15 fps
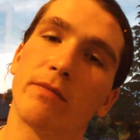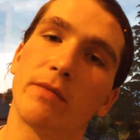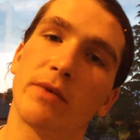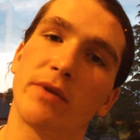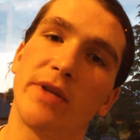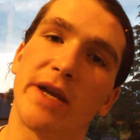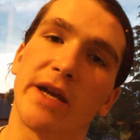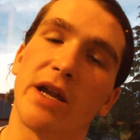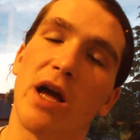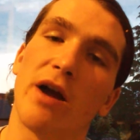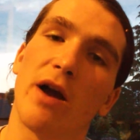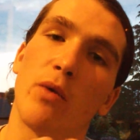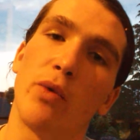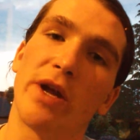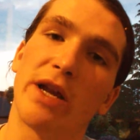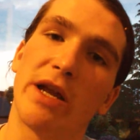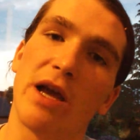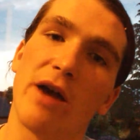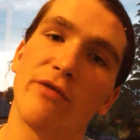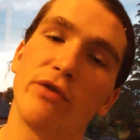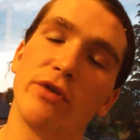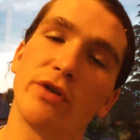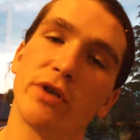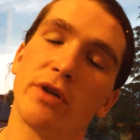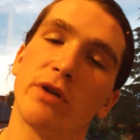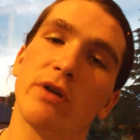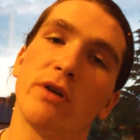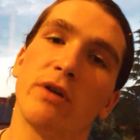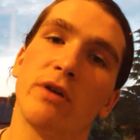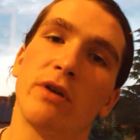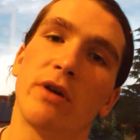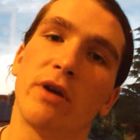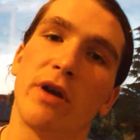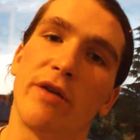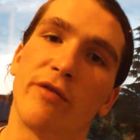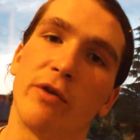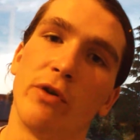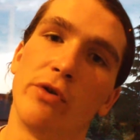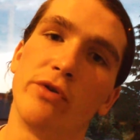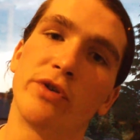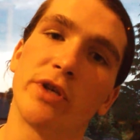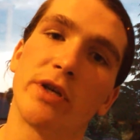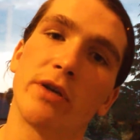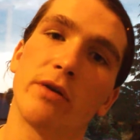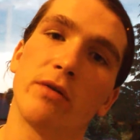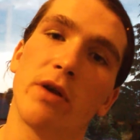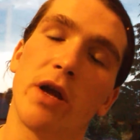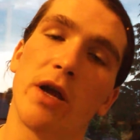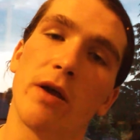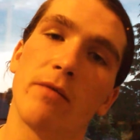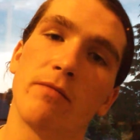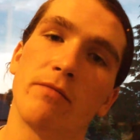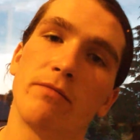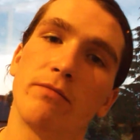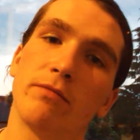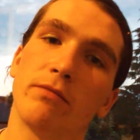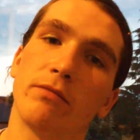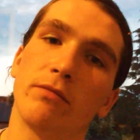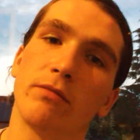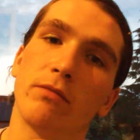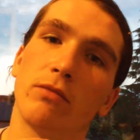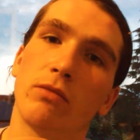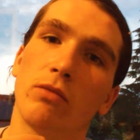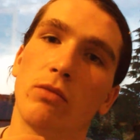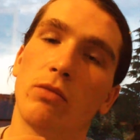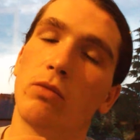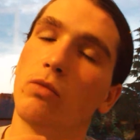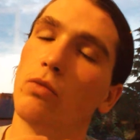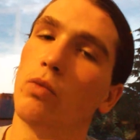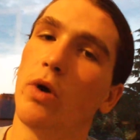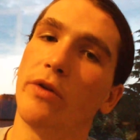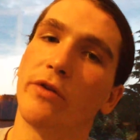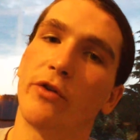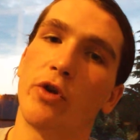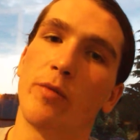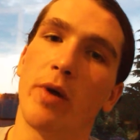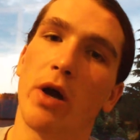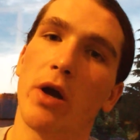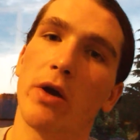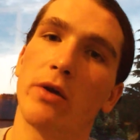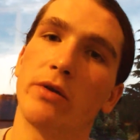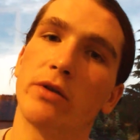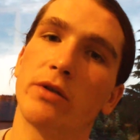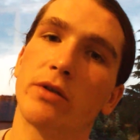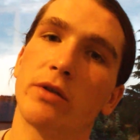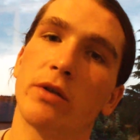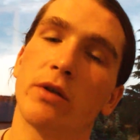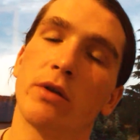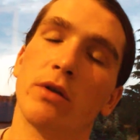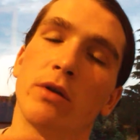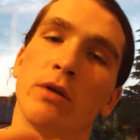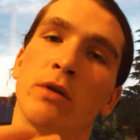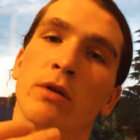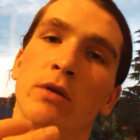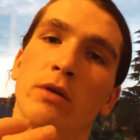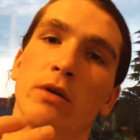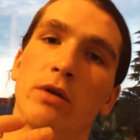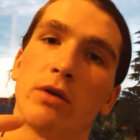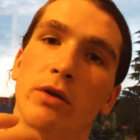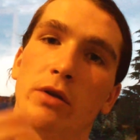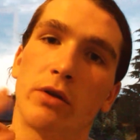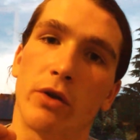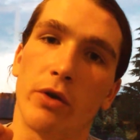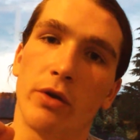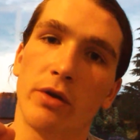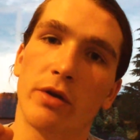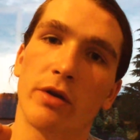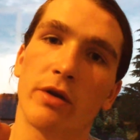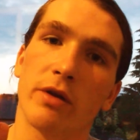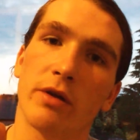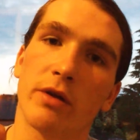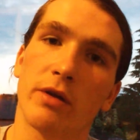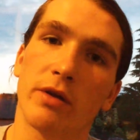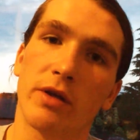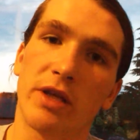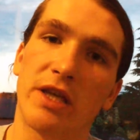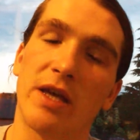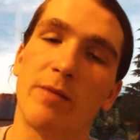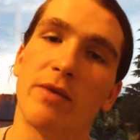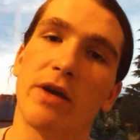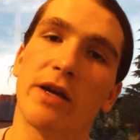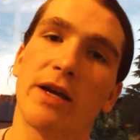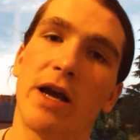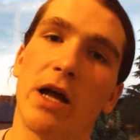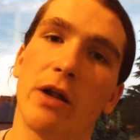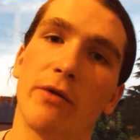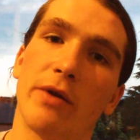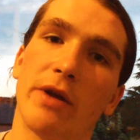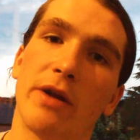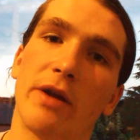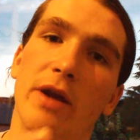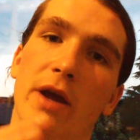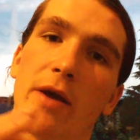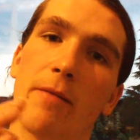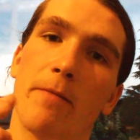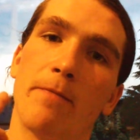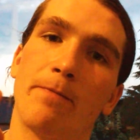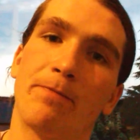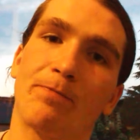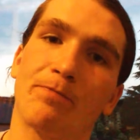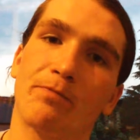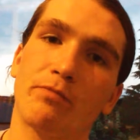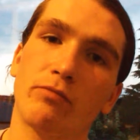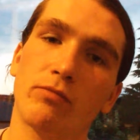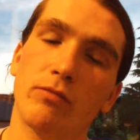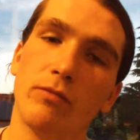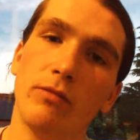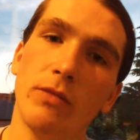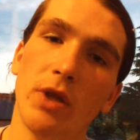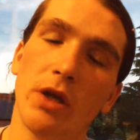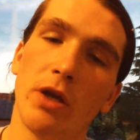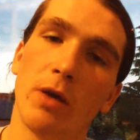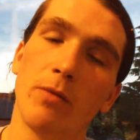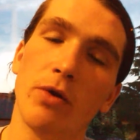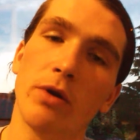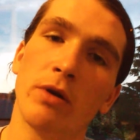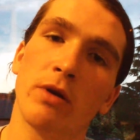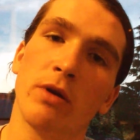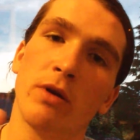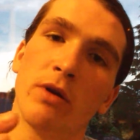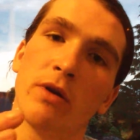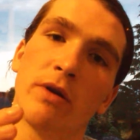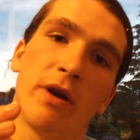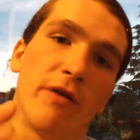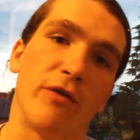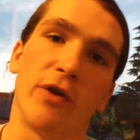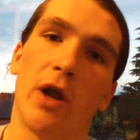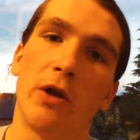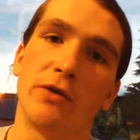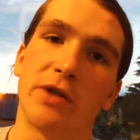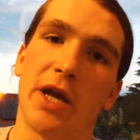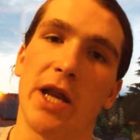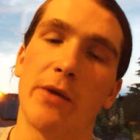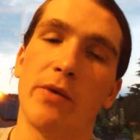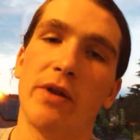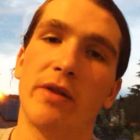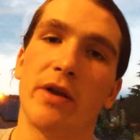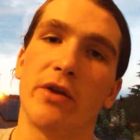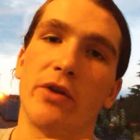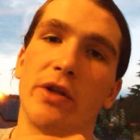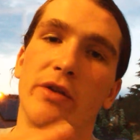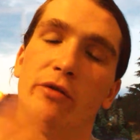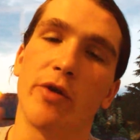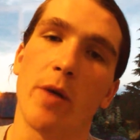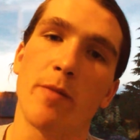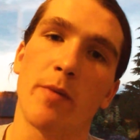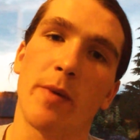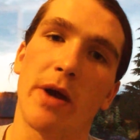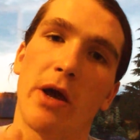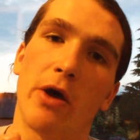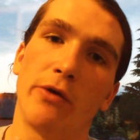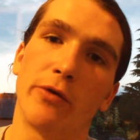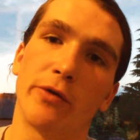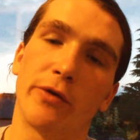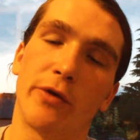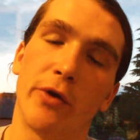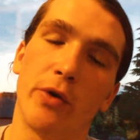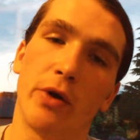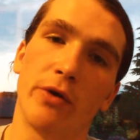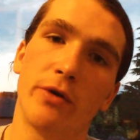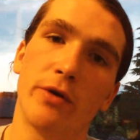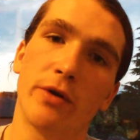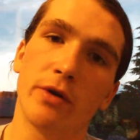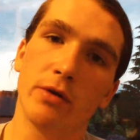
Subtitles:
Take a weekly average. If you're losing 1 to 2 pounds, good. Keep that calorie number. If you're not losing any weight, then you need to drop it by 100 to 200.